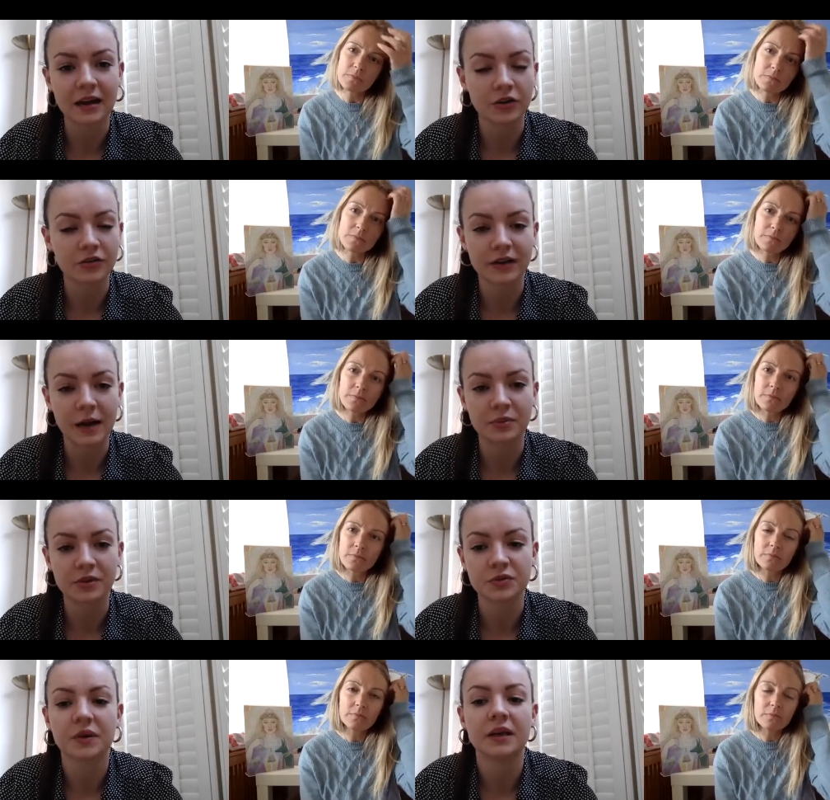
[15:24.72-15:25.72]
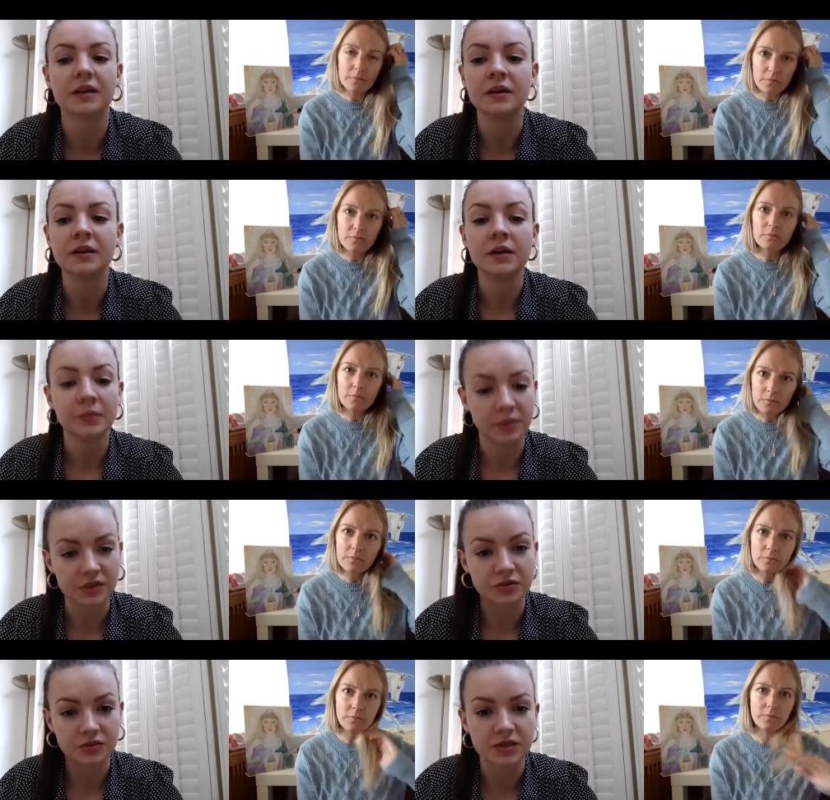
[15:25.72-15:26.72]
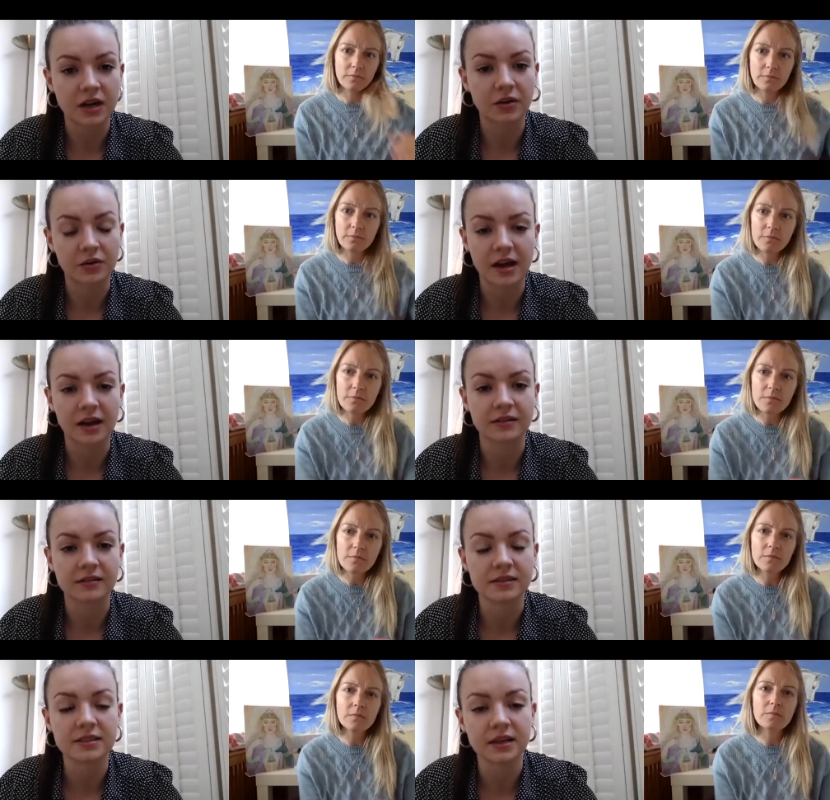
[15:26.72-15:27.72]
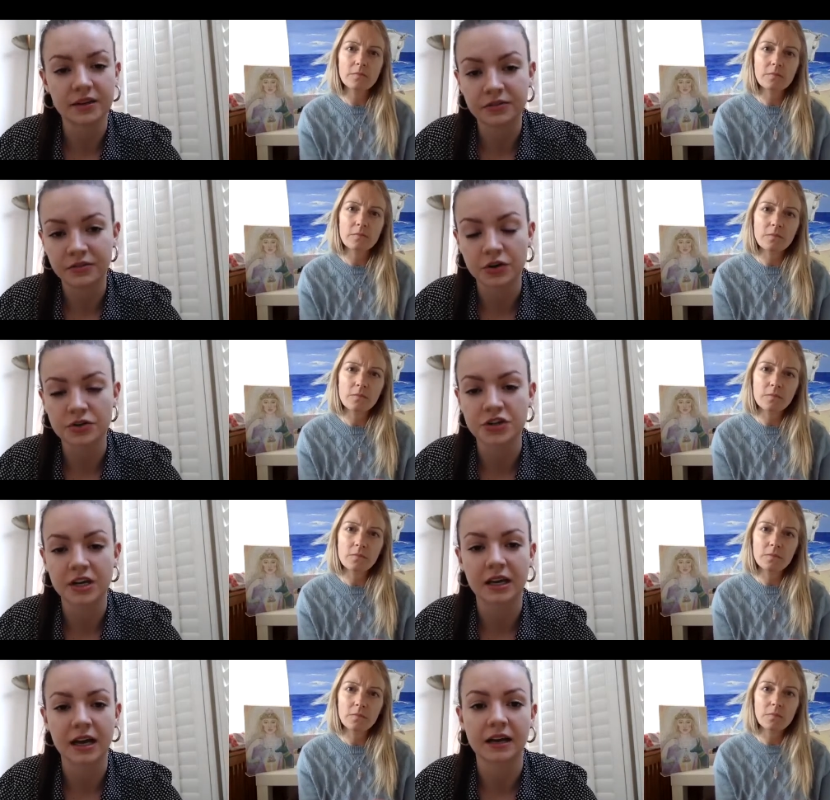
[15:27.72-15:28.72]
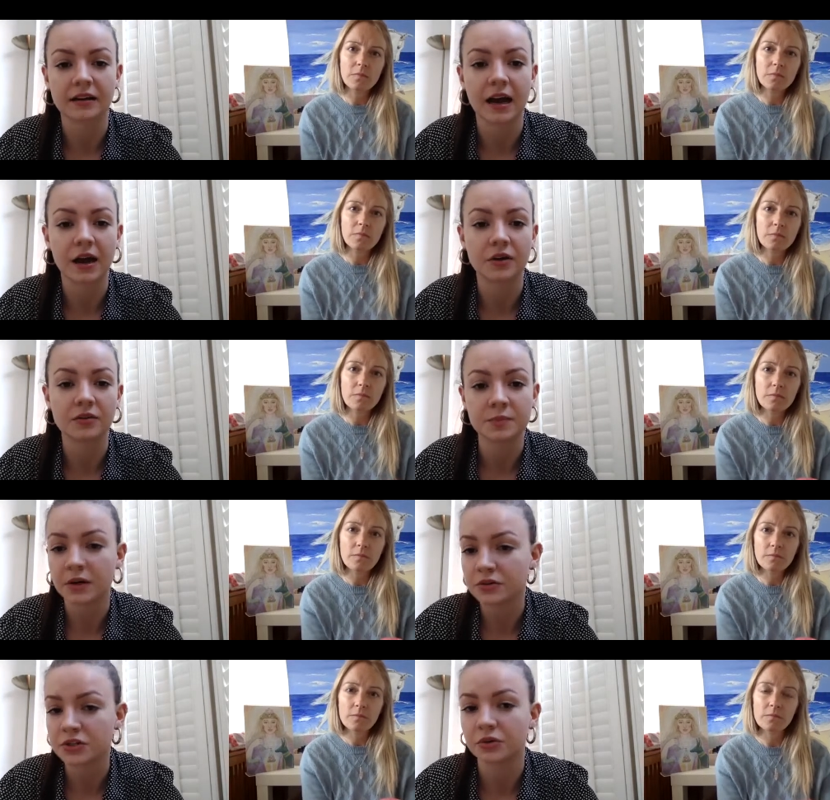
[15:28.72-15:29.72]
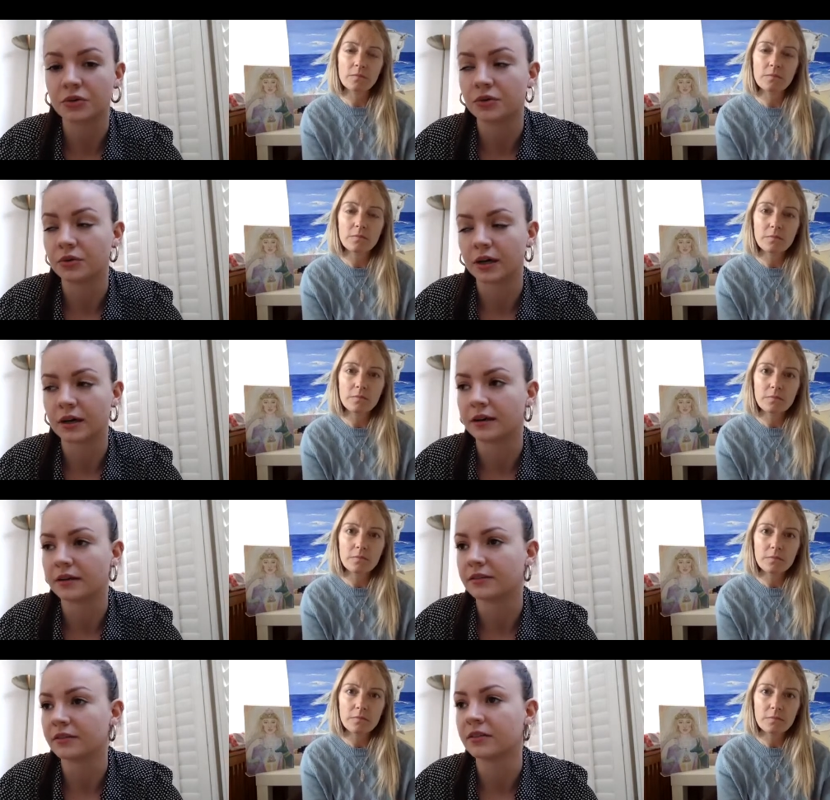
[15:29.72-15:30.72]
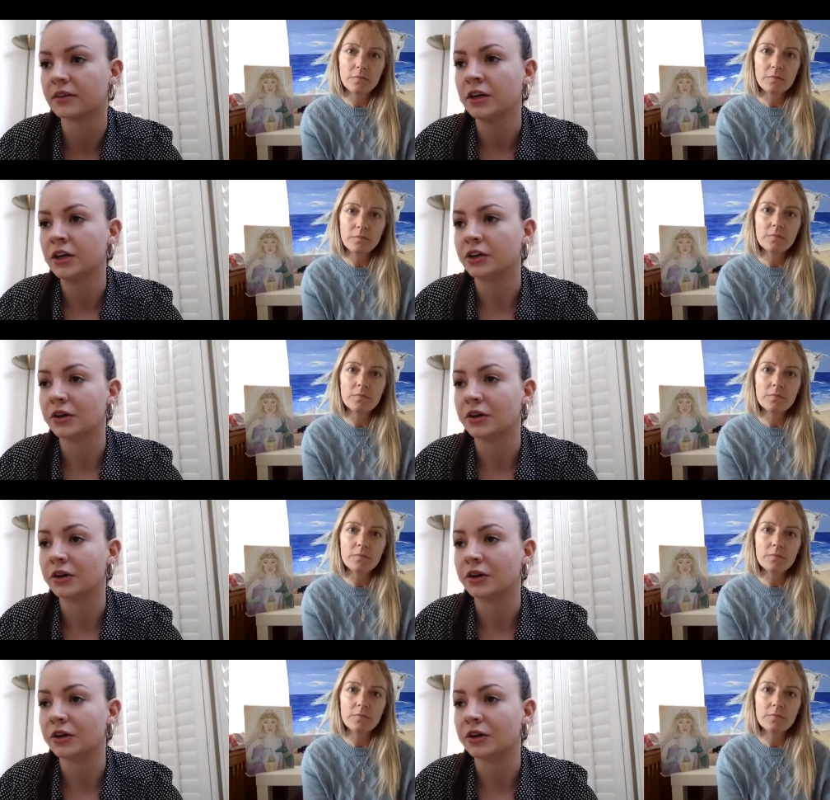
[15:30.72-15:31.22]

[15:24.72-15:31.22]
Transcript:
Speaker 1: overlap between personal style and life coaching and our spiritual and you know our